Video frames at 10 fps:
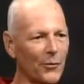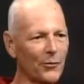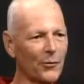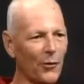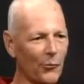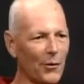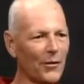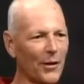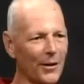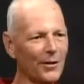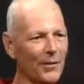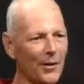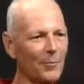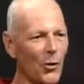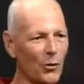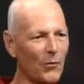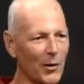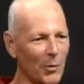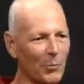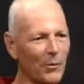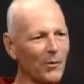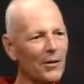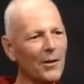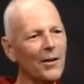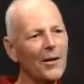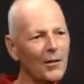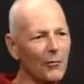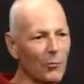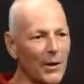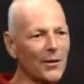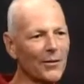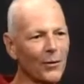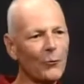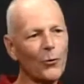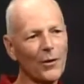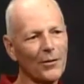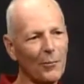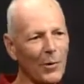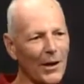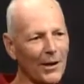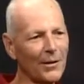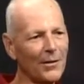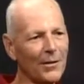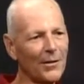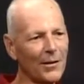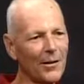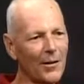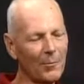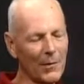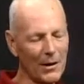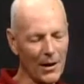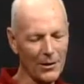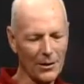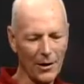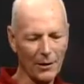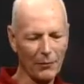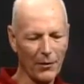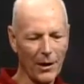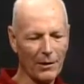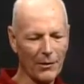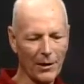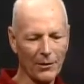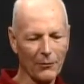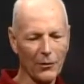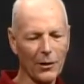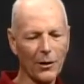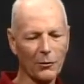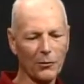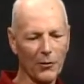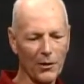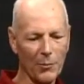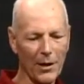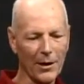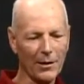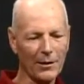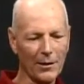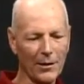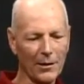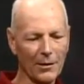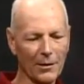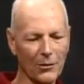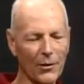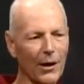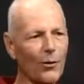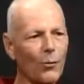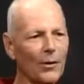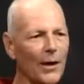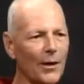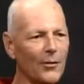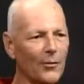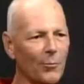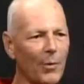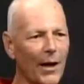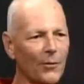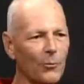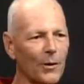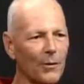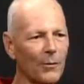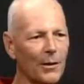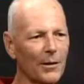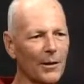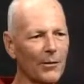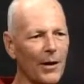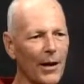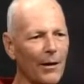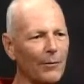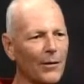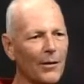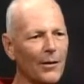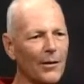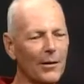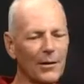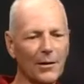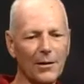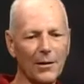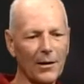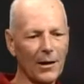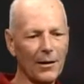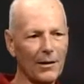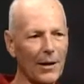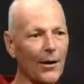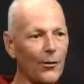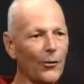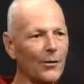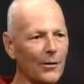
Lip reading: Those are the three things that motivate people. For me, it's the avoidance of pain. In 1995, I had a very close friend of mine contract colon cancer and pass away within a year and a half. And that hurt.